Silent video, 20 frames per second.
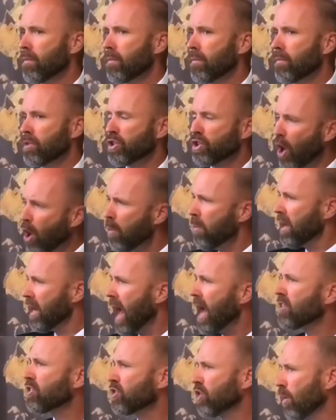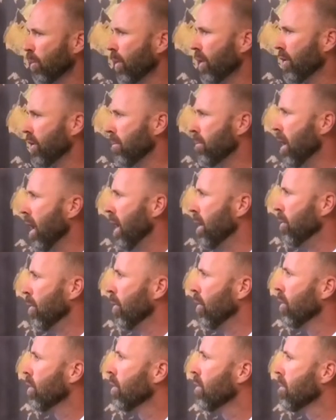Show me that somewhere in the Bible.
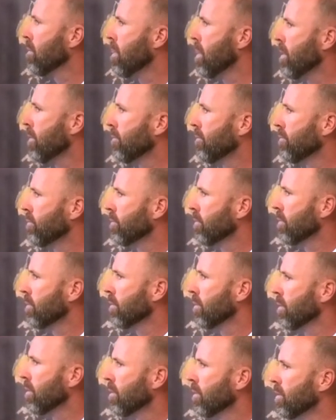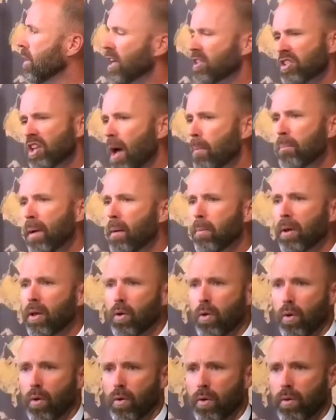That's not
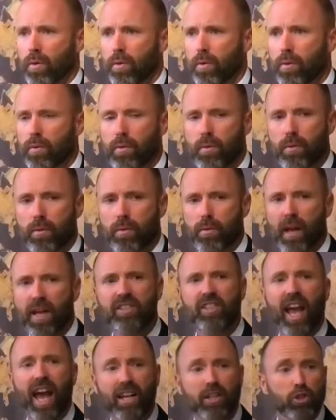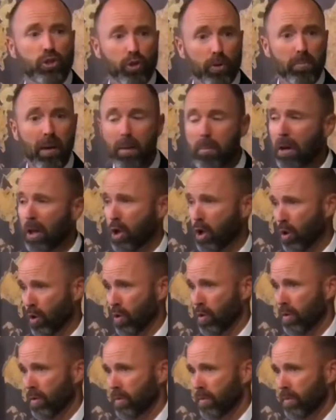biblical. That's extra biblical.
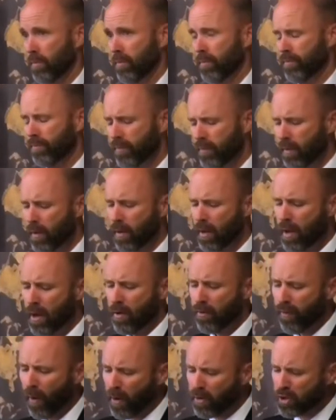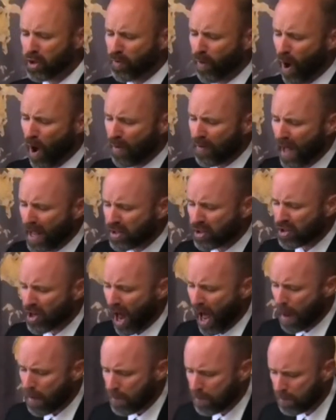First of all, that's
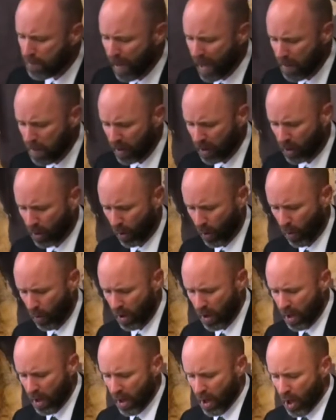not biblical.